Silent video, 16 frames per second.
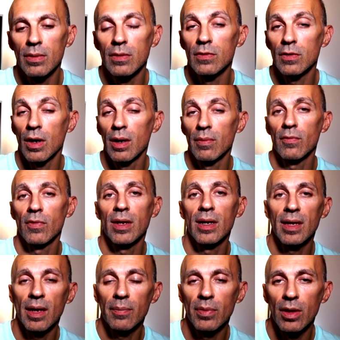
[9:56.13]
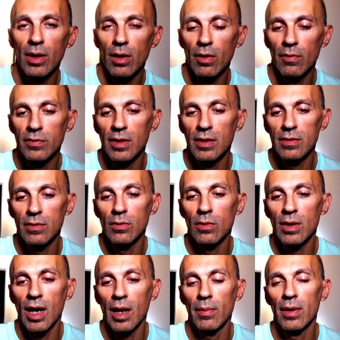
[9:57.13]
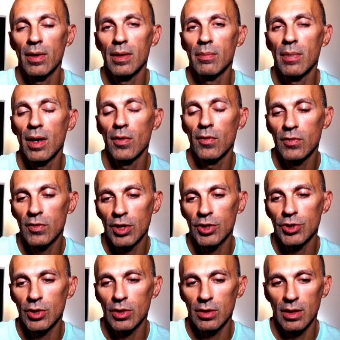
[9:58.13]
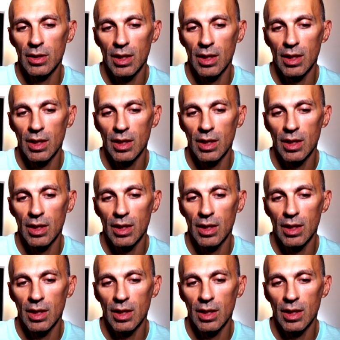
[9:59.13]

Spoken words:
So I'm really happy of this newcomer in my rotation,